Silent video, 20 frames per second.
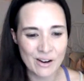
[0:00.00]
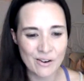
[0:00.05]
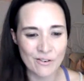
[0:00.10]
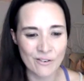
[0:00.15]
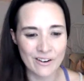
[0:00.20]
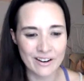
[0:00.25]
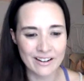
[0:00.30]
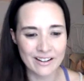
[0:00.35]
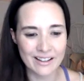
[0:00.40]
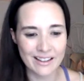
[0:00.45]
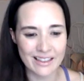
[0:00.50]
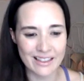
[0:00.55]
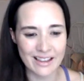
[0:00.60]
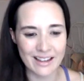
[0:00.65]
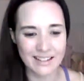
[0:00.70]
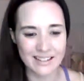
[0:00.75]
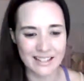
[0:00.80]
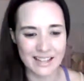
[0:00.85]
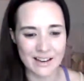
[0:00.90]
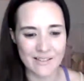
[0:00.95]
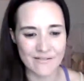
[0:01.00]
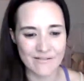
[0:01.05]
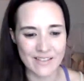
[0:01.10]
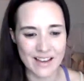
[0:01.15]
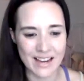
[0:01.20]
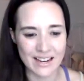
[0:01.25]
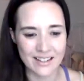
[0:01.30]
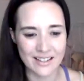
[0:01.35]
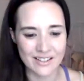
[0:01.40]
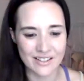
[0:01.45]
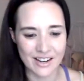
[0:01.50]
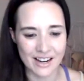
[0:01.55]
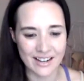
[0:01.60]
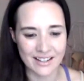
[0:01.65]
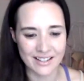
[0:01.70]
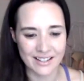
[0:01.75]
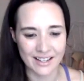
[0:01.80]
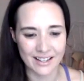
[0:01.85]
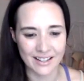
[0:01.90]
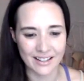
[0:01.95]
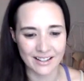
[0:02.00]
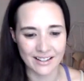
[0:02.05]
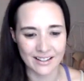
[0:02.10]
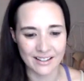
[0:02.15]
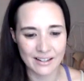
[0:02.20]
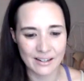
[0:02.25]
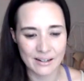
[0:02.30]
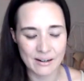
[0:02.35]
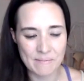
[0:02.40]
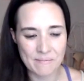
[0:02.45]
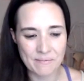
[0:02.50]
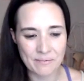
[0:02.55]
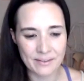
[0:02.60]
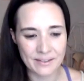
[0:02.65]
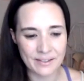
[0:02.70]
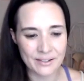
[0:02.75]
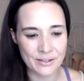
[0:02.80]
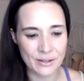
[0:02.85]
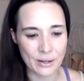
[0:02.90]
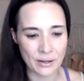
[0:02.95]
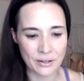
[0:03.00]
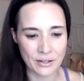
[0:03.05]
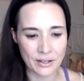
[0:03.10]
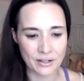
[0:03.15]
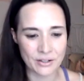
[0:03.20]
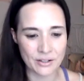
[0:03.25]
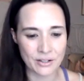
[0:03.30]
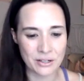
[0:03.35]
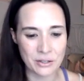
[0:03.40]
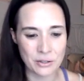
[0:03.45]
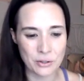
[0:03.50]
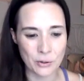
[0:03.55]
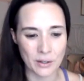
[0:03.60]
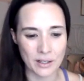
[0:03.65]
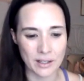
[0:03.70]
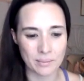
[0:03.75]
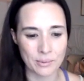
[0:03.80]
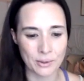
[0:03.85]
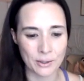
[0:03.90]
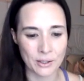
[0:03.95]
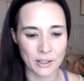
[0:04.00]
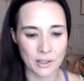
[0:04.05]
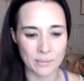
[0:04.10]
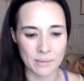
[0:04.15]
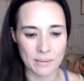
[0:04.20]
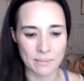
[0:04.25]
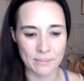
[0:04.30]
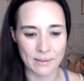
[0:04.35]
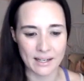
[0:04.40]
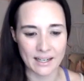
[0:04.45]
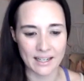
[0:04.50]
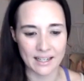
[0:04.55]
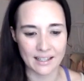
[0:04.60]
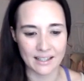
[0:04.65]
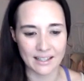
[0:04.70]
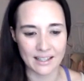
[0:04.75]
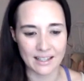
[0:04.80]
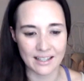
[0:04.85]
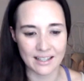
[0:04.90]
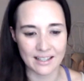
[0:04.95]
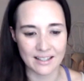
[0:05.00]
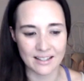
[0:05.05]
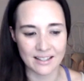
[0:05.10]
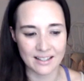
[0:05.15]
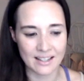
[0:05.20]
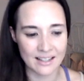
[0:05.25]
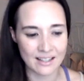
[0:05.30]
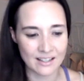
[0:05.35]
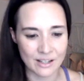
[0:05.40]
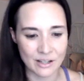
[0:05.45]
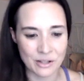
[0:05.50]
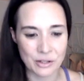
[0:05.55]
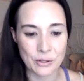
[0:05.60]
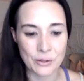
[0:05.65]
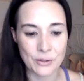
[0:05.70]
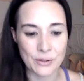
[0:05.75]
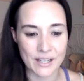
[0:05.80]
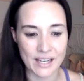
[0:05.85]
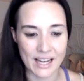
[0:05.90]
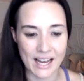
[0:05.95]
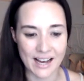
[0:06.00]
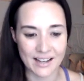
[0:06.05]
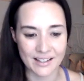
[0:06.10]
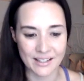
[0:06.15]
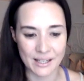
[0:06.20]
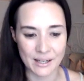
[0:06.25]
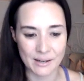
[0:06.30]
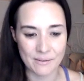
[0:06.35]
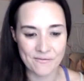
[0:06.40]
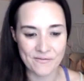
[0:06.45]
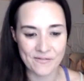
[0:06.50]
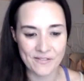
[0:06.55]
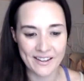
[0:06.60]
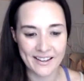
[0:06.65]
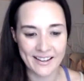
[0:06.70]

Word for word: One of the things that makes Jason such an enjoyable human being is his enthusiasm.